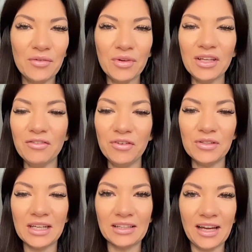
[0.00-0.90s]
And really
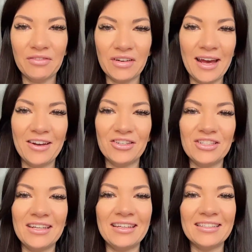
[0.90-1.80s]
infusing life and
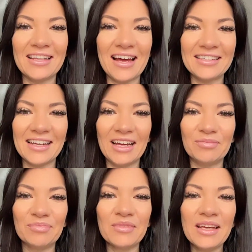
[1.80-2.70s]
energy into that today.